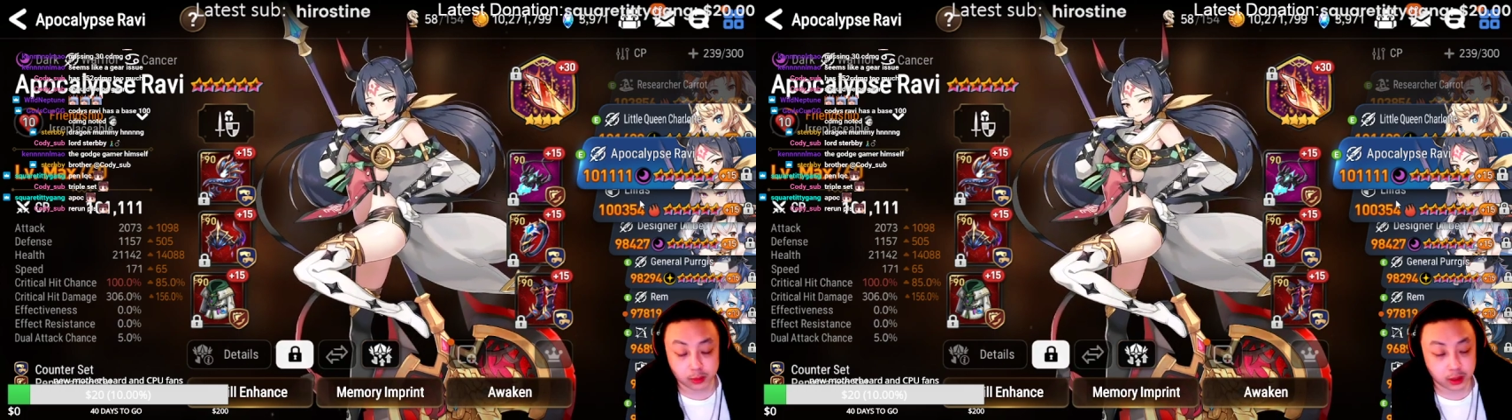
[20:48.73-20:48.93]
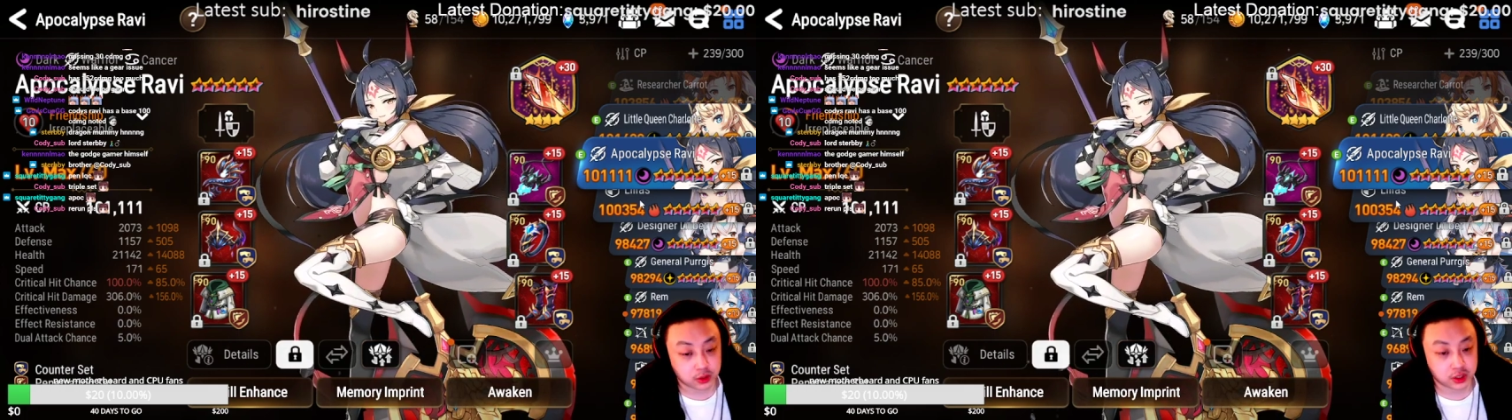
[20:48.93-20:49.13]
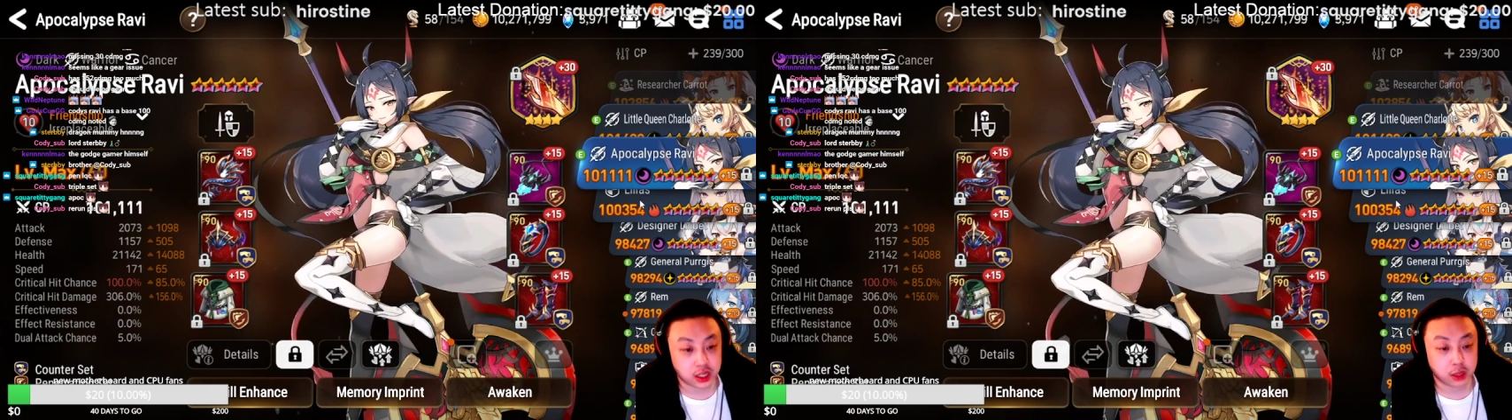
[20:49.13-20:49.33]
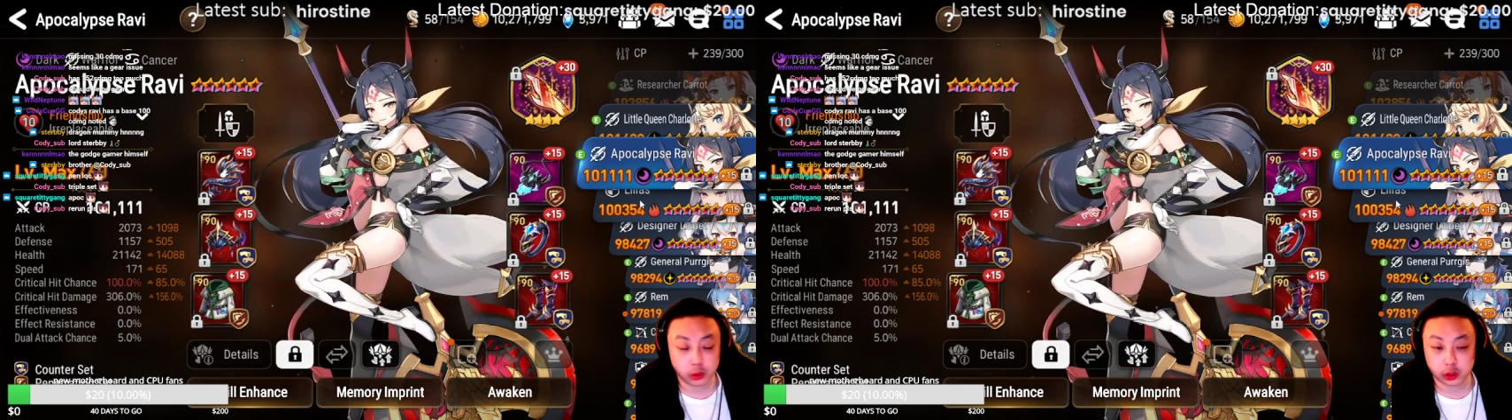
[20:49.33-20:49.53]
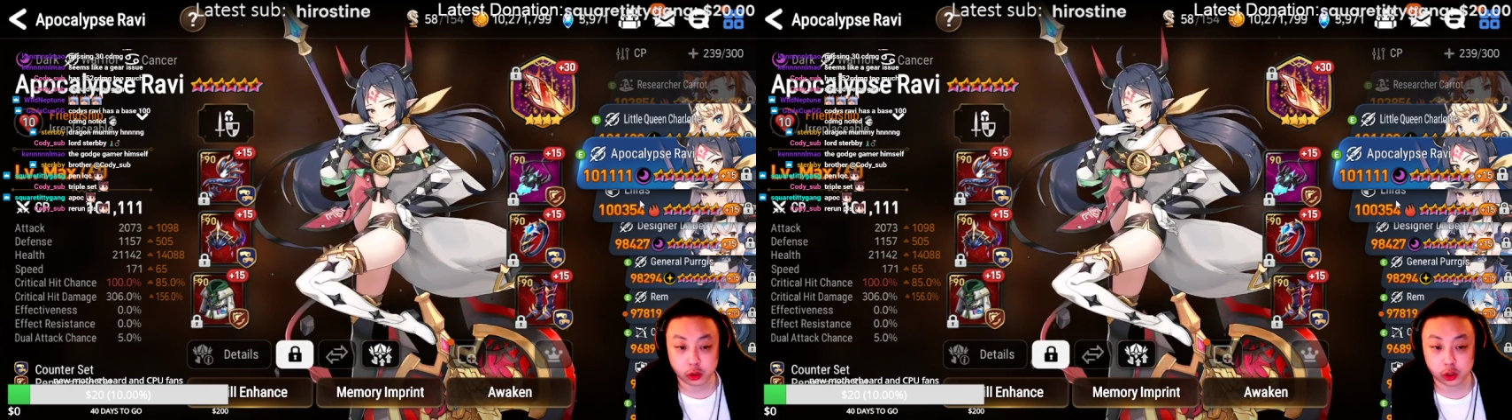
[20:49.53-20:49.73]
I would say,
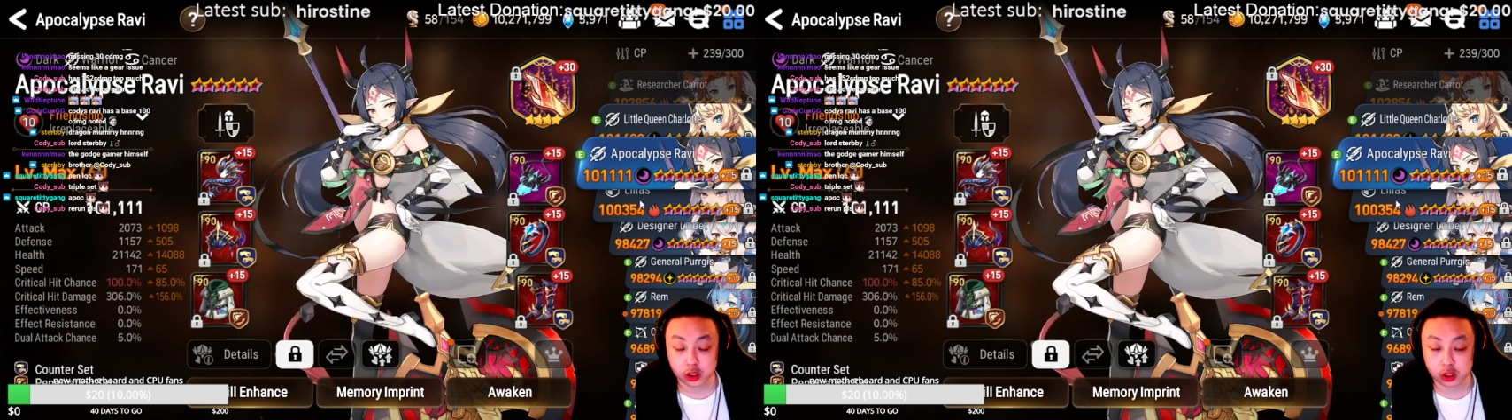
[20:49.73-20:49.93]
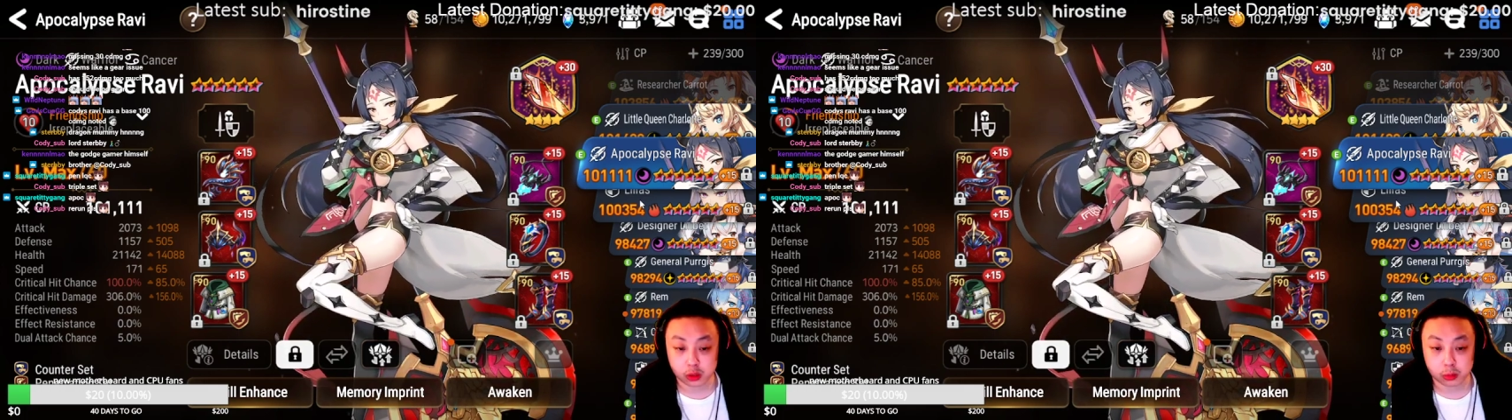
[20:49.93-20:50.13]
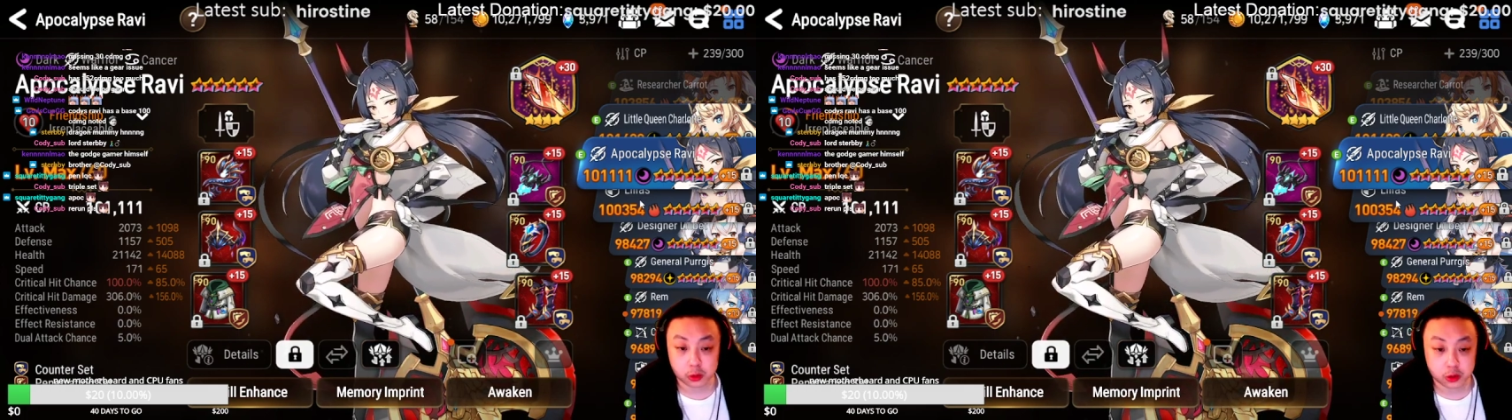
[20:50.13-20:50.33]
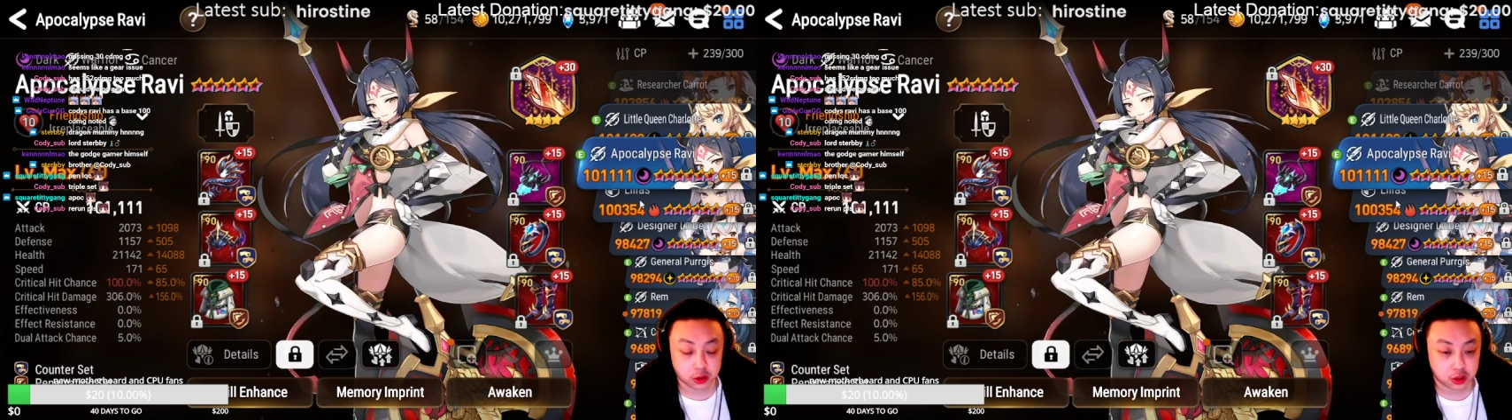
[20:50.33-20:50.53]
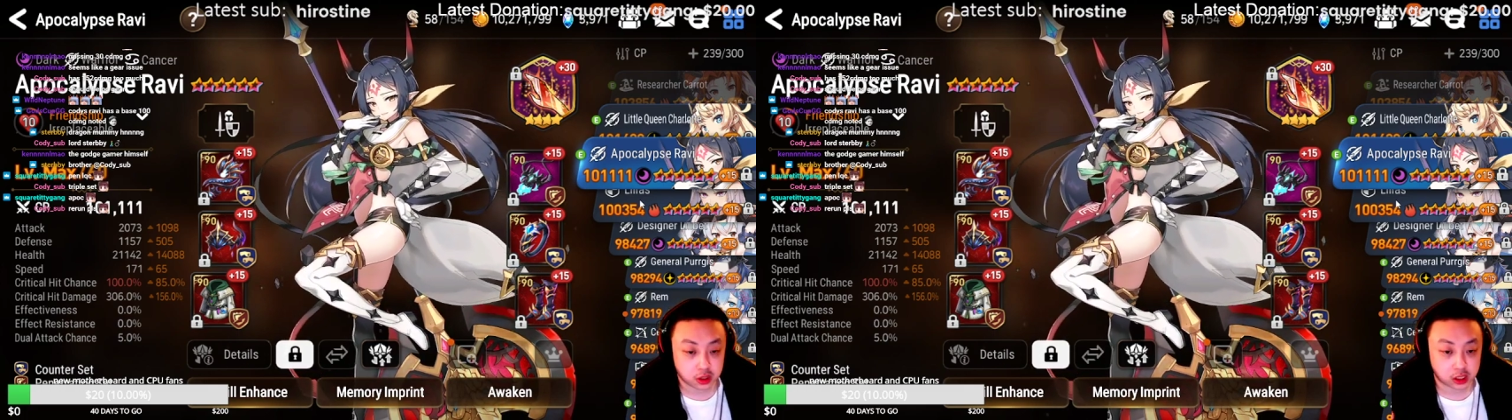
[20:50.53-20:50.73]
really good into the
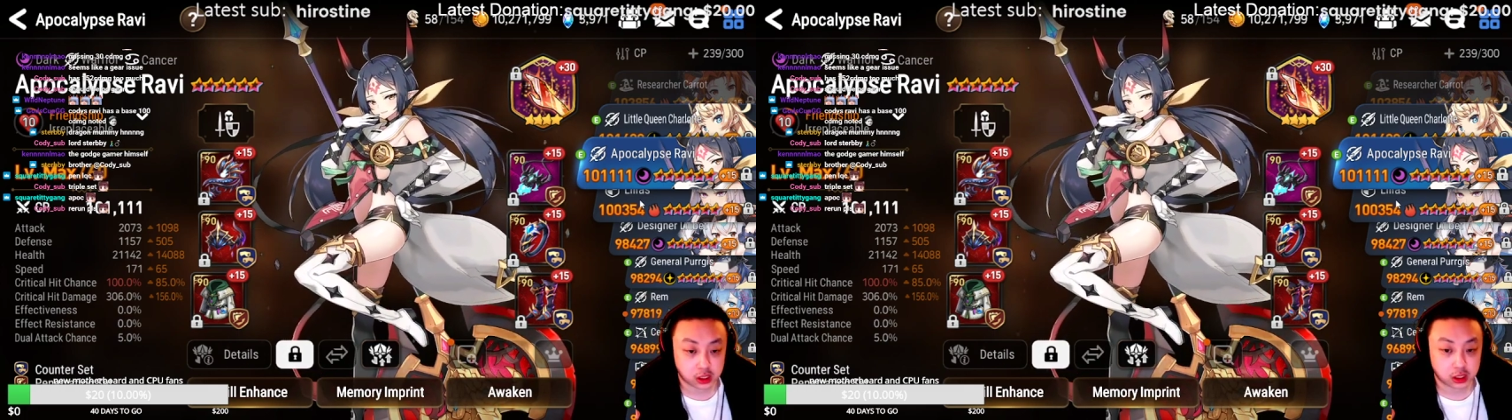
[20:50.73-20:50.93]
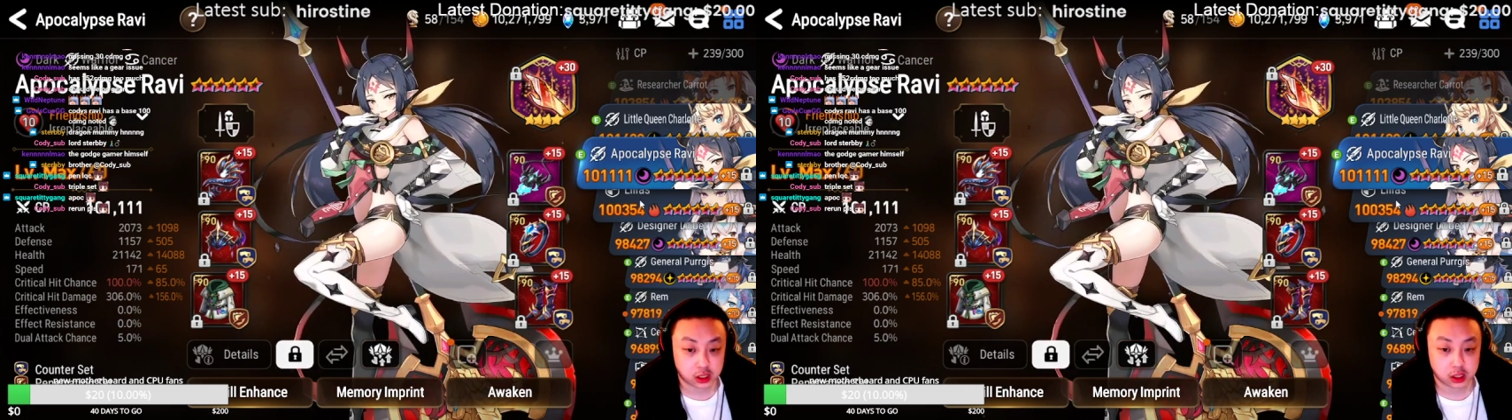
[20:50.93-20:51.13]
bruisers like